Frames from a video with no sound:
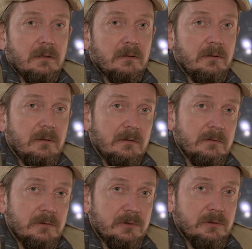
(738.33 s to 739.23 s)
The
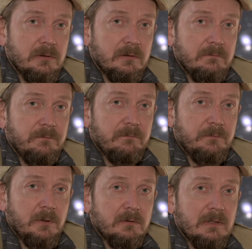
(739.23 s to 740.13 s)
large
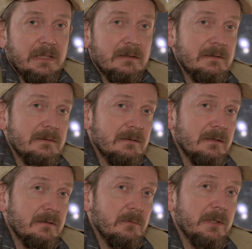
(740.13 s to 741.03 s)
front lens
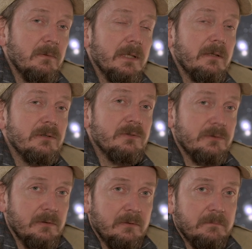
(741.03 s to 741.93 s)

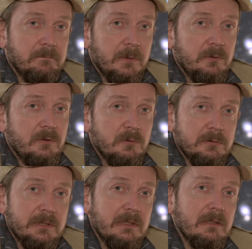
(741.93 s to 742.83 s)
requires a dew
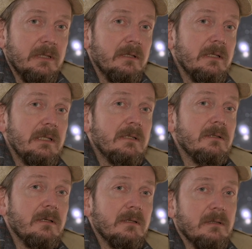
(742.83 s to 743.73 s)
shield and a
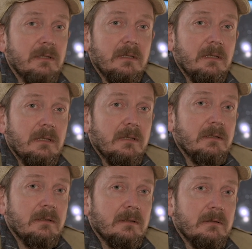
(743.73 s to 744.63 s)
heater.
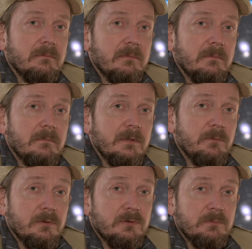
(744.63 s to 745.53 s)
It
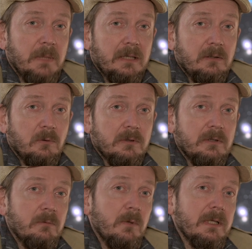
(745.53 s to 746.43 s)
was back
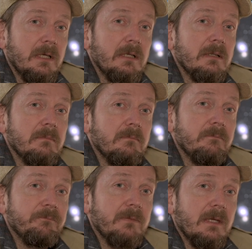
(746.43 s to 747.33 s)
ordered when I
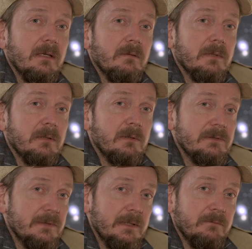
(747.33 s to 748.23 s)

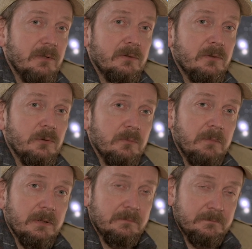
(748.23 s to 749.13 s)
received the tube,